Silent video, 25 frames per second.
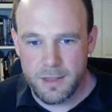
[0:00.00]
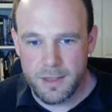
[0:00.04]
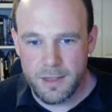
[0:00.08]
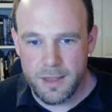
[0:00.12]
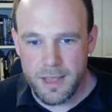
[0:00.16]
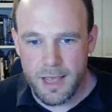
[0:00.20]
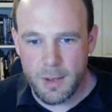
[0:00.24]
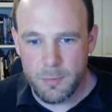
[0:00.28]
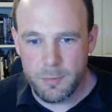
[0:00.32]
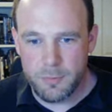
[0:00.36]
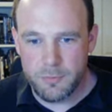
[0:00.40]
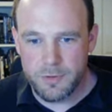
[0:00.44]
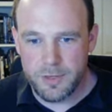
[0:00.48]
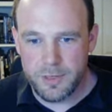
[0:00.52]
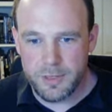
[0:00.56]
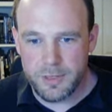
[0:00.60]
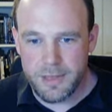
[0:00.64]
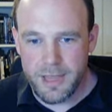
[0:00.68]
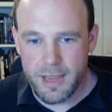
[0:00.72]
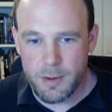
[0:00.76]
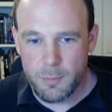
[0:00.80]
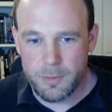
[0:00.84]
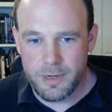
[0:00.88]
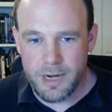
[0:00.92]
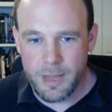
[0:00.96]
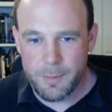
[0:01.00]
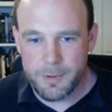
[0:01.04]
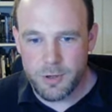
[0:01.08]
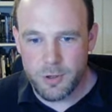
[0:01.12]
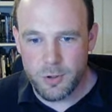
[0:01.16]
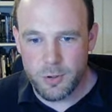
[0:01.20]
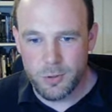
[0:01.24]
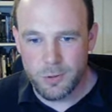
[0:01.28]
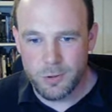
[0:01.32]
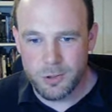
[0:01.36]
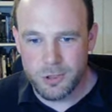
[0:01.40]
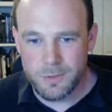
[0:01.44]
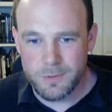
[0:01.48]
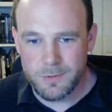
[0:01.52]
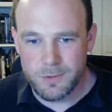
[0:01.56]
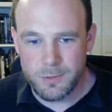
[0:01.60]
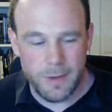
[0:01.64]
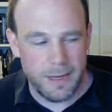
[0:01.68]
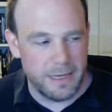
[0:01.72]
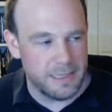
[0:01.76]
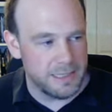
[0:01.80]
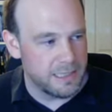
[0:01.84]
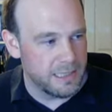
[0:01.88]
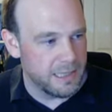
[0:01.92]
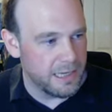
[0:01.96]
our Riddle Knight will now be called up to
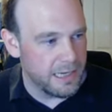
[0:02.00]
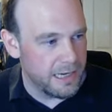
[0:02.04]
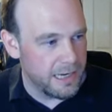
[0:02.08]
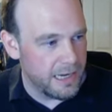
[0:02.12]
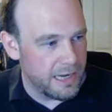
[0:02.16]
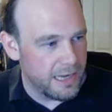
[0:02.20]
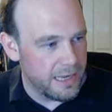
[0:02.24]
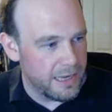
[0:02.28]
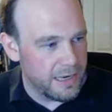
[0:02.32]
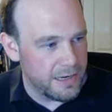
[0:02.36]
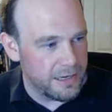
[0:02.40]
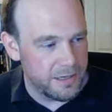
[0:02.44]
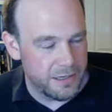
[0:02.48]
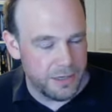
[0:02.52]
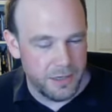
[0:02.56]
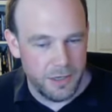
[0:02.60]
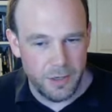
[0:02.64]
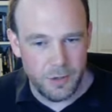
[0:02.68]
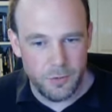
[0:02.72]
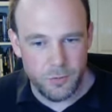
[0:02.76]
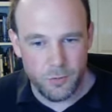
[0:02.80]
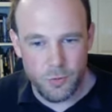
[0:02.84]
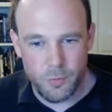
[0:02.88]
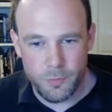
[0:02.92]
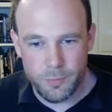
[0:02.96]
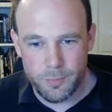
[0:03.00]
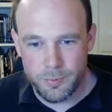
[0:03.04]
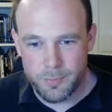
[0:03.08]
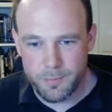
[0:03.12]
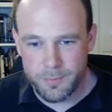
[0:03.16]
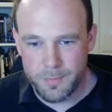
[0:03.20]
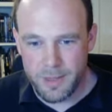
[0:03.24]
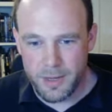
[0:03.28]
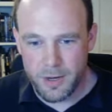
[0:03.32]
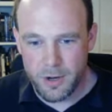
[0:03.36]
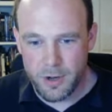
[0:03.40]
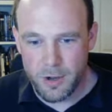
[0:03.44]
actually lead a group in